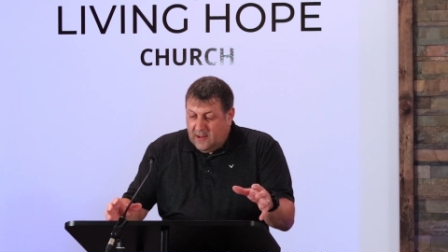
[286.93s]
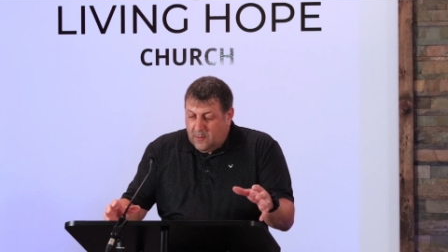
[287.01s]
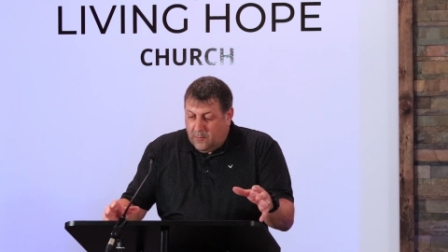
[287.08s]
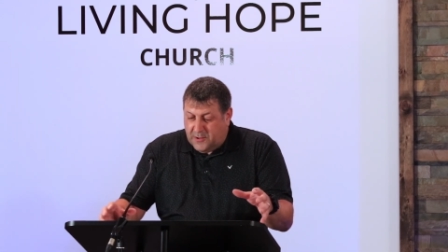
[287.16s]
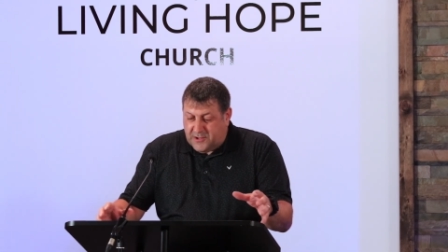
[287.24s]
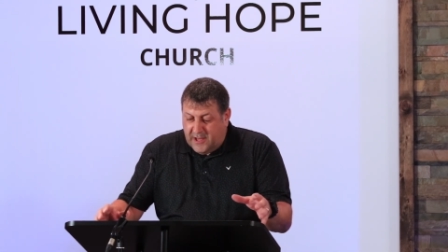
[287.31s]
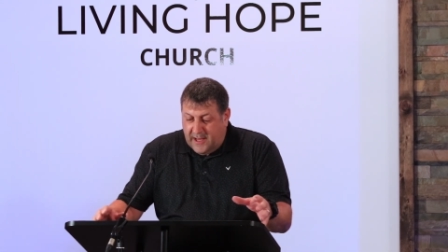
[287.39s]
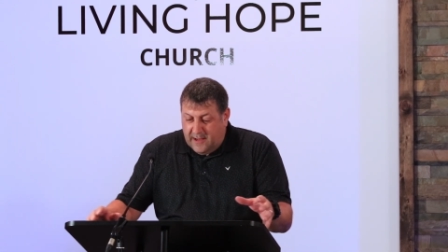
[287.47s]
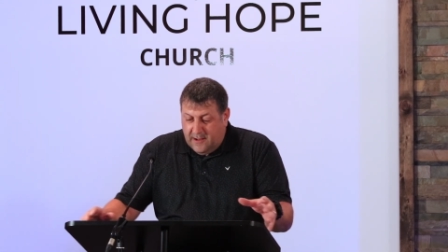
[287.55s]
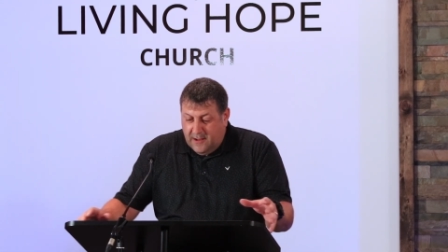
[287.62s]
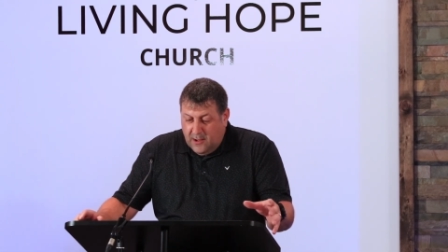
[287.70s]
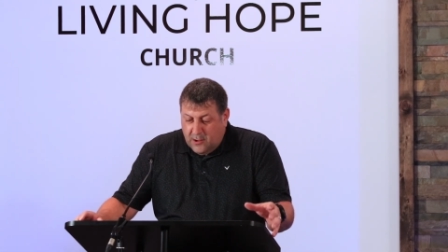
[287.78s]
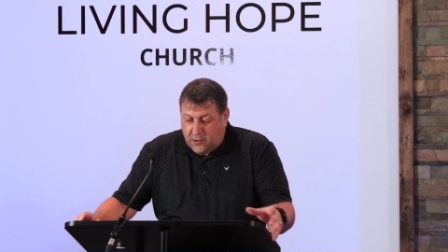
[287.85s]
were
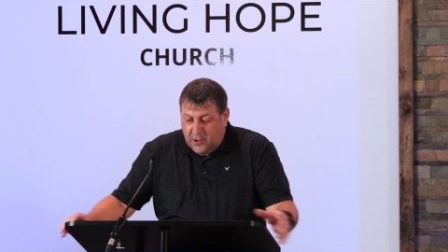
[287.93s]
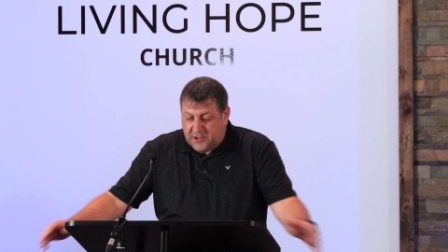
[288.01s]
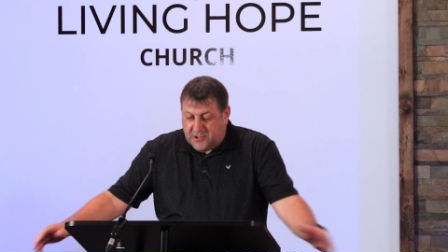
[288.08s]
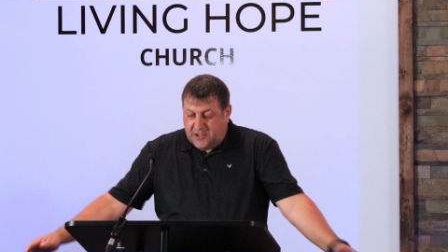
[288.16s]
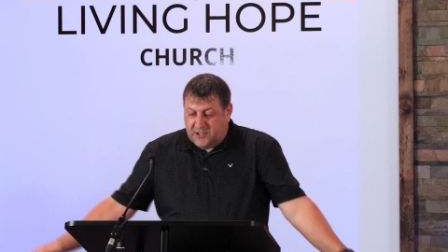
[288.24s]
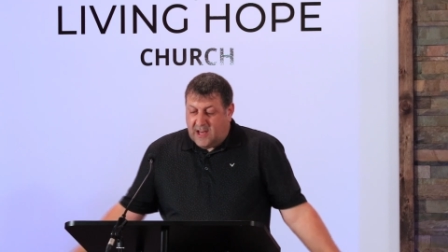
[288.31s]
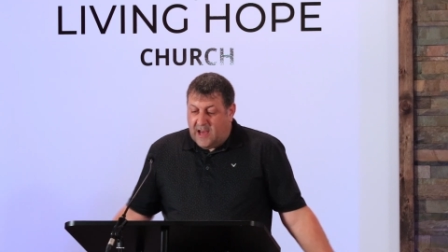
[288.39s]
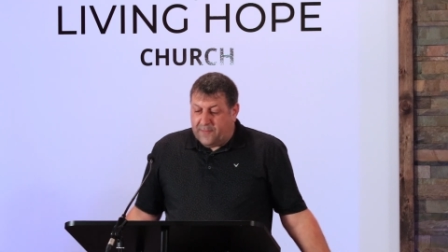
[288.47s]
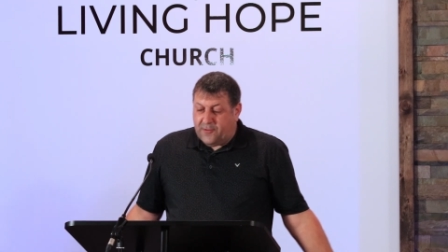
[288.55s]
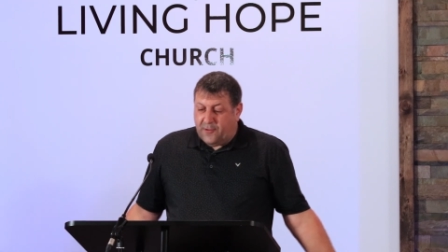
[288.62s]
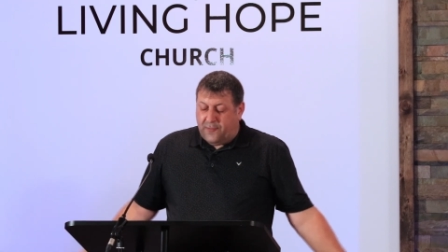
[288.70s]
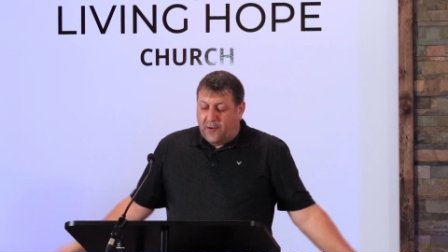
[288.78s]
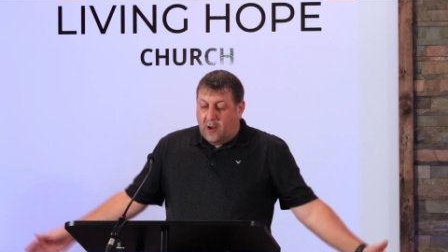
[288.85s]
saying Christians have
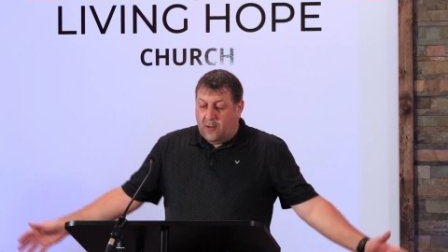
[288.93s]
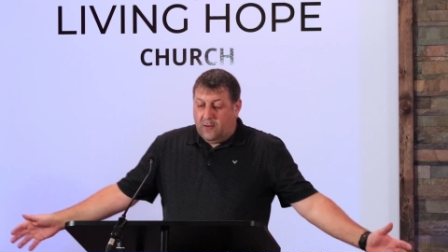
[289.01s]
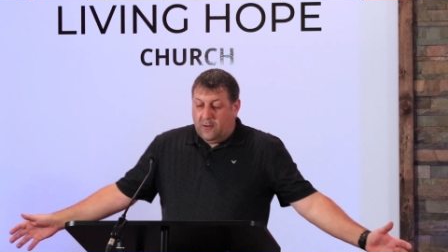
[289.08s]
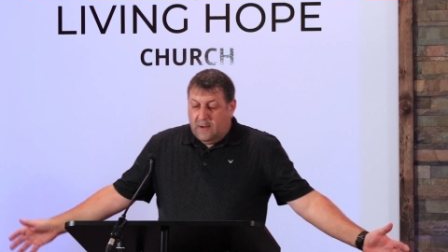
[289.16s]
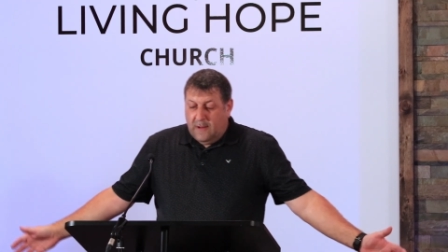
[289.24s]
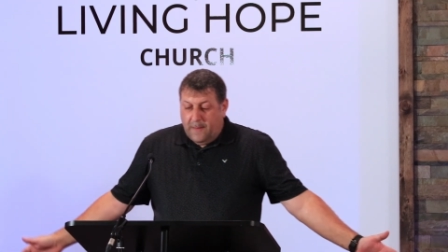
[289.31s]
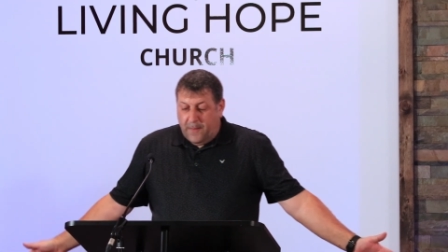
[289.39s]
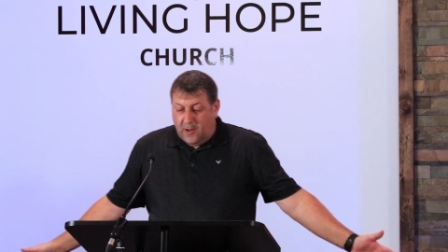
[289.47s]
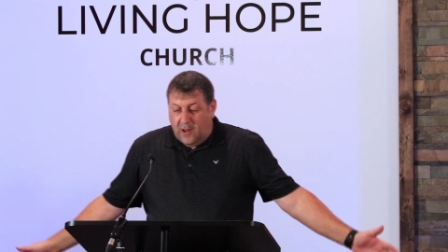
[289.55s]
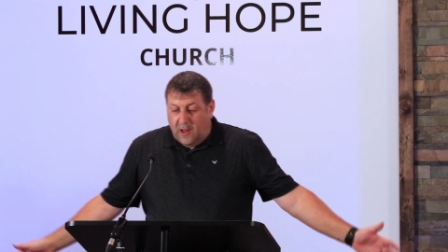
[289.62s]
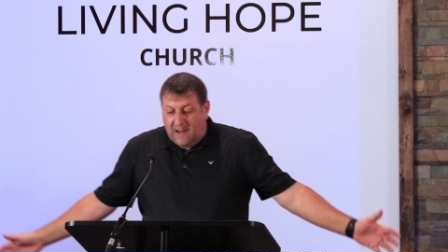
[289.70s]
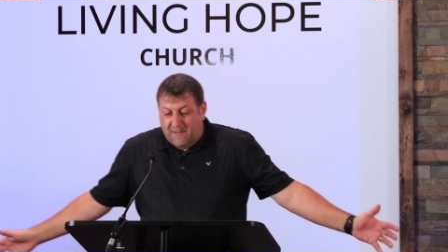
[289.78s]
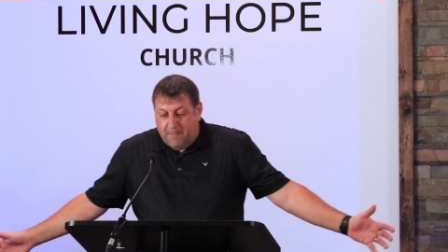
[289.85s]
to follow the
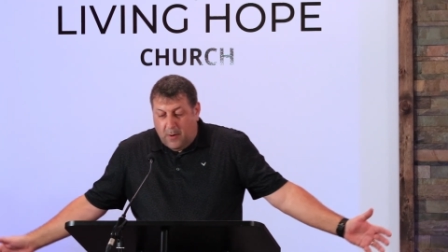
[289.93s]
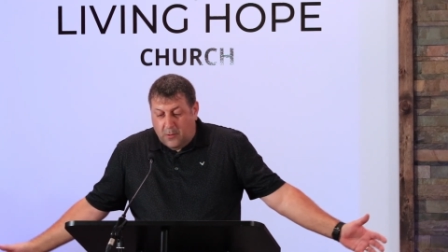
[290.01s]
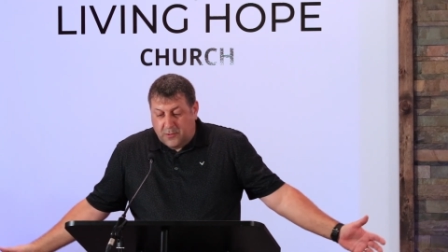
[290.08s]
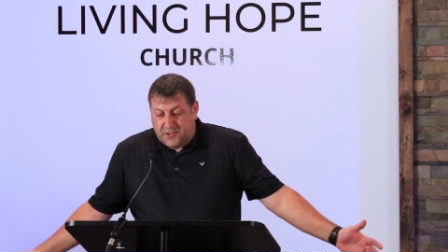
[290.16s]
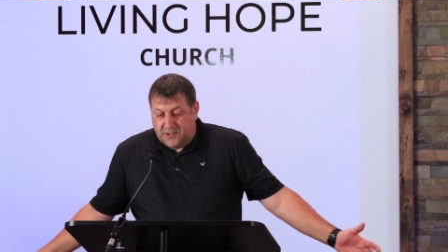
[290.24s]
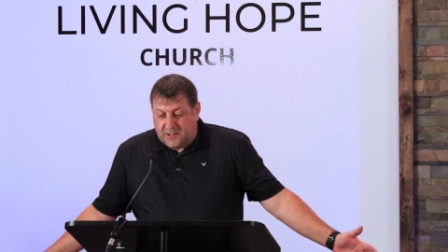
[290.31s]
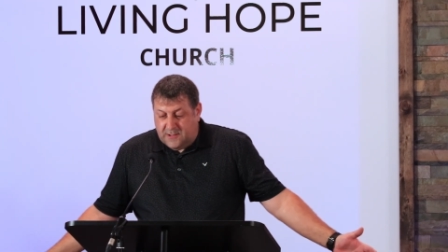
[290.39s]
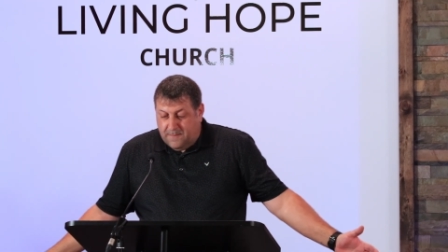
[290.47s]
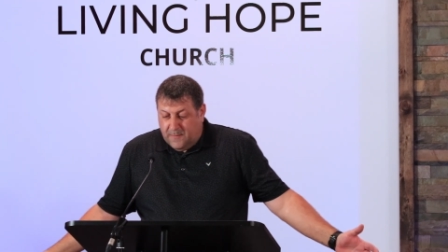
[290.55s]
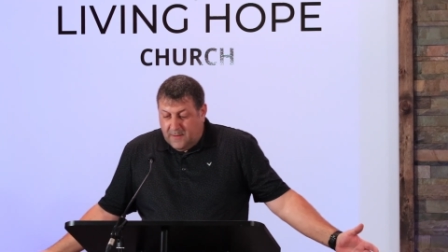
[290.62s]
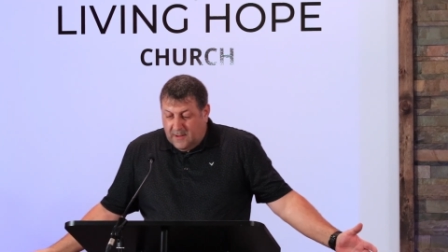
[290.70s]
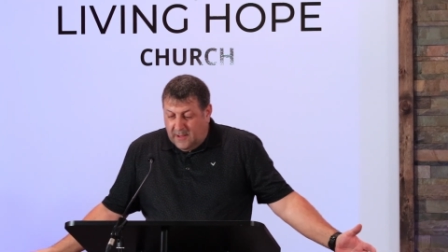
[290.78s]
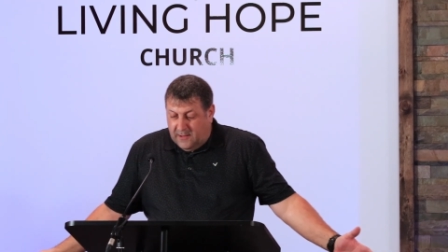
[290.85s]
law of Moses
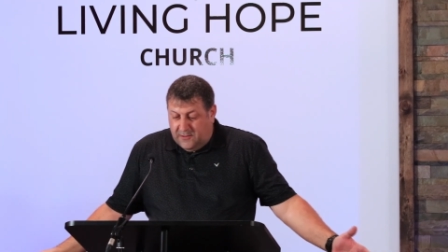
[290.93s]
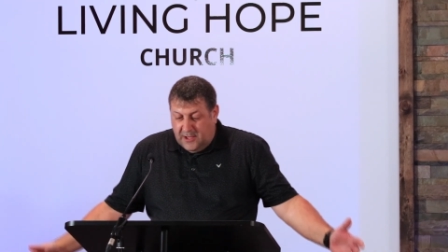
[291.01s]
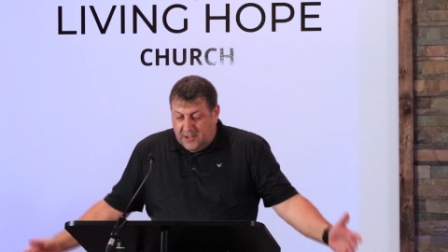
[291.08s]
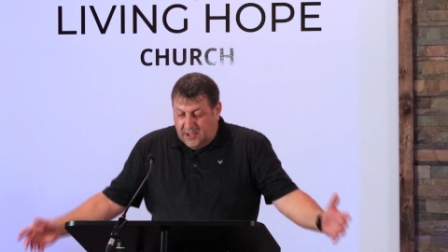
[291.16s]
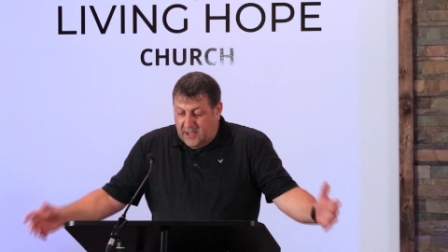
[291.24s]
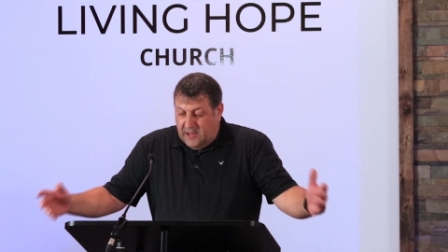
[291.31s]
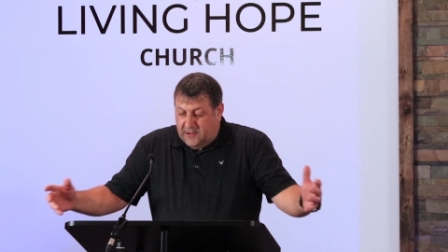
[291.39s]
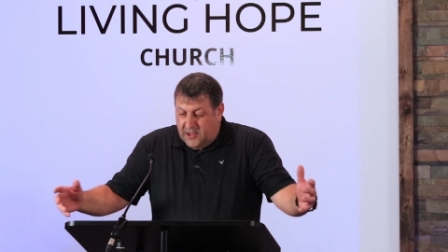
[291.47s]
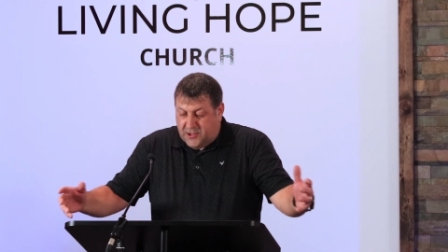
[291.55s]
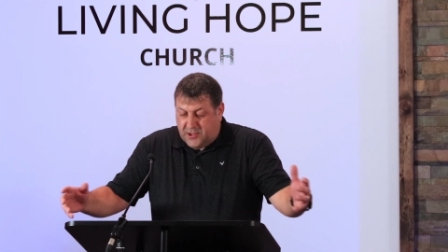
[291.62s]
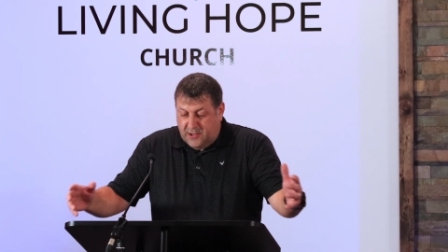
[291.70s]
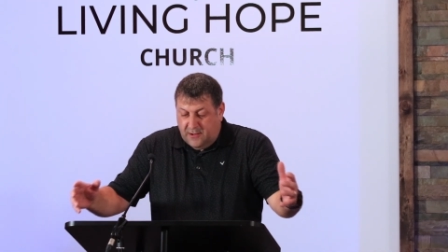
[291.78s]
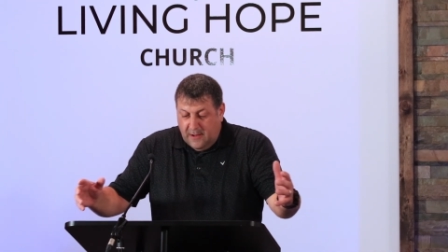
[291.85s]
in, di- in
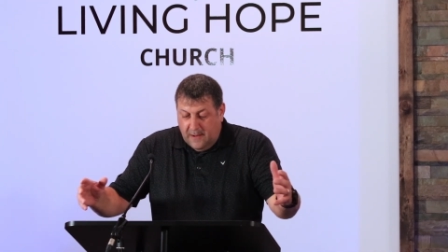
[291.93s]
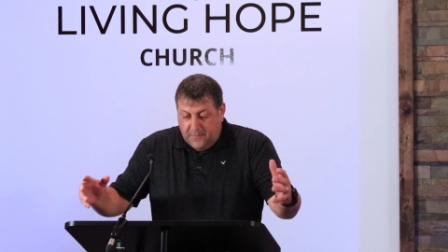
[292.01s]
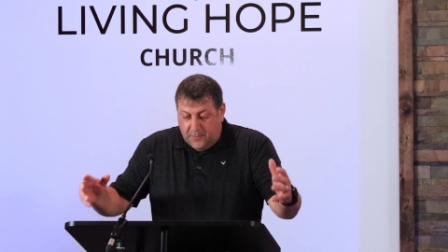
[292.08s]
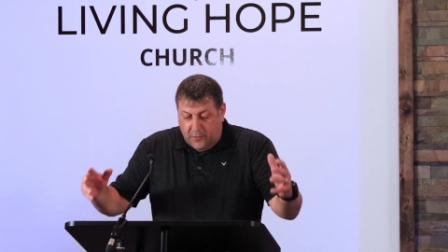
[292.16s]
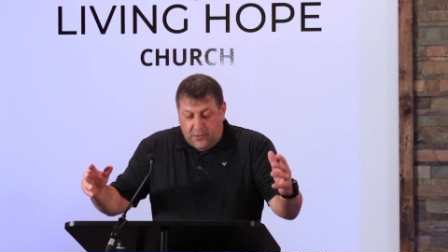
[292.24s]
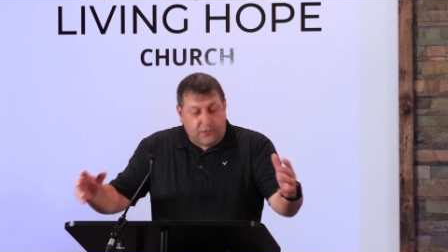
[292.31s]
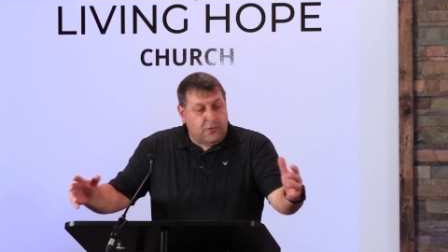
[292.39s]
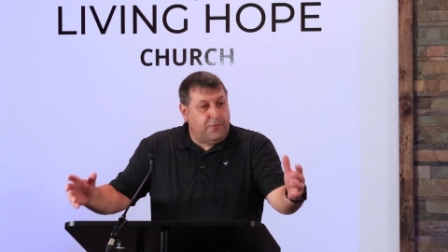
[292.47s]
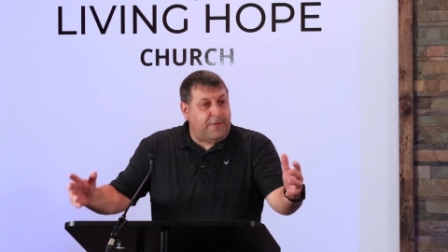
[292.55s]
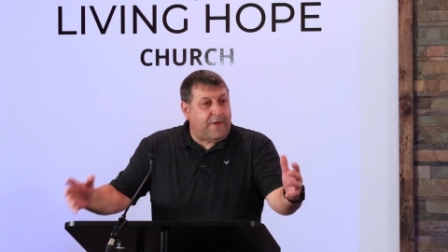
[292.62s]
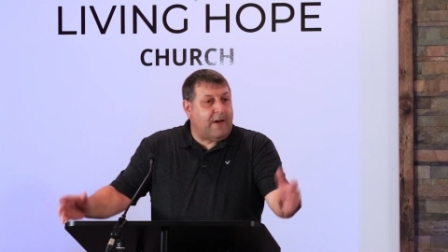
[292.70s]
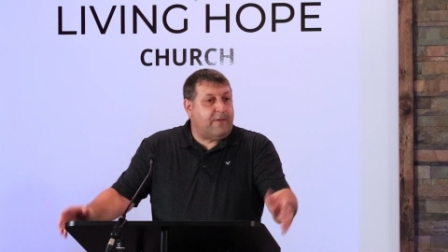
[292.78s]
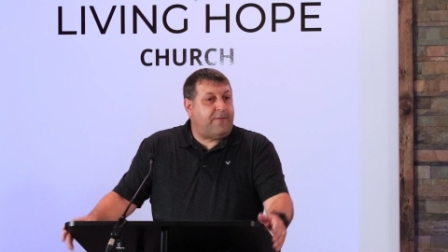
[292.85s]
addition to their
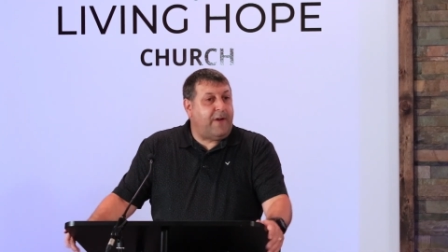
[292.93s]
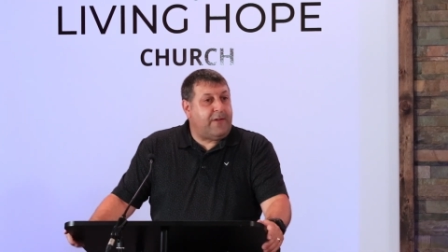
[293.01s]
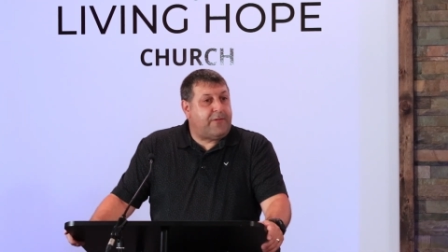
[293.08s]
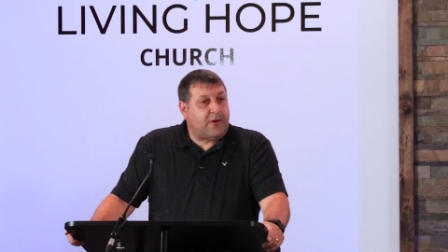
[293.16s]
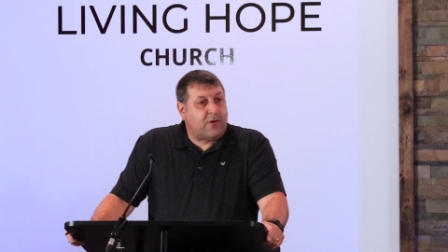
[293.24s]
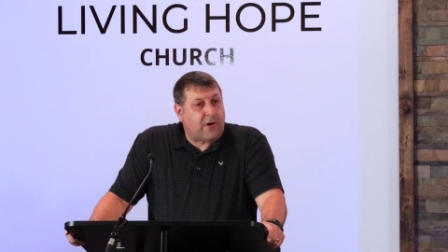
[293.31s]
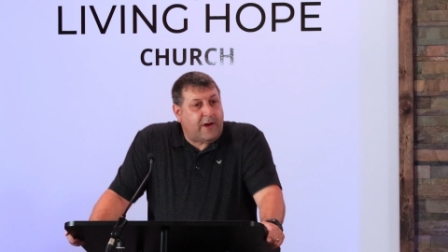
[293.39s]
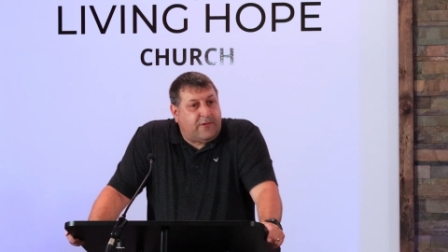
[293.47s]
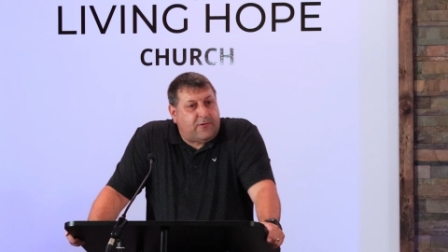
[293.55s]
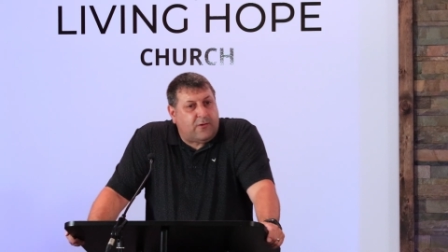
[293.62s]
newfound faith in Christ.